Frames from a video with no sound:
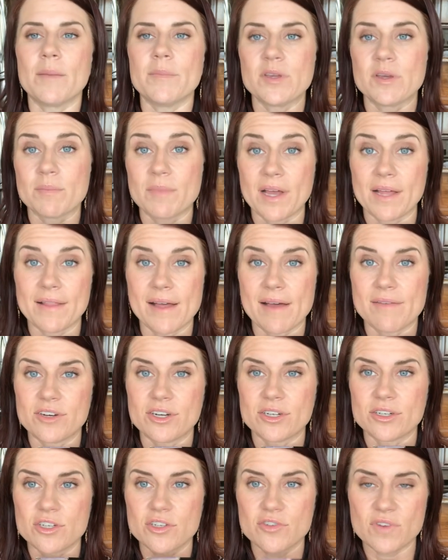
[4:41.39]
You can buy
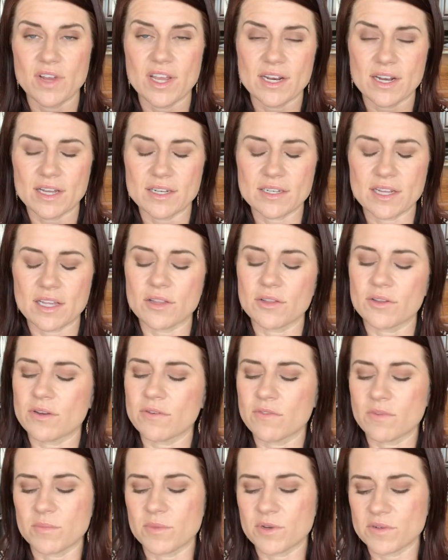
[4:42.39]
lavender straight and
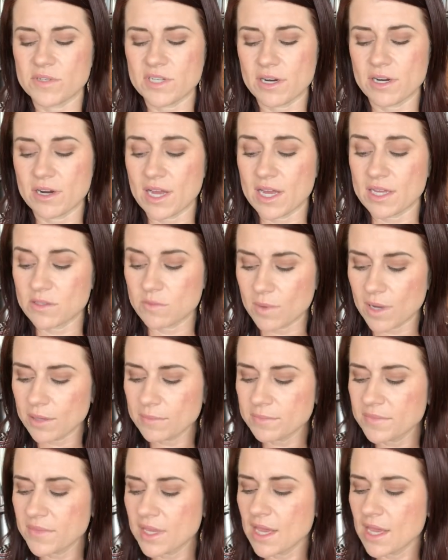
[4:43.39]
undiluted from doTERRA as well.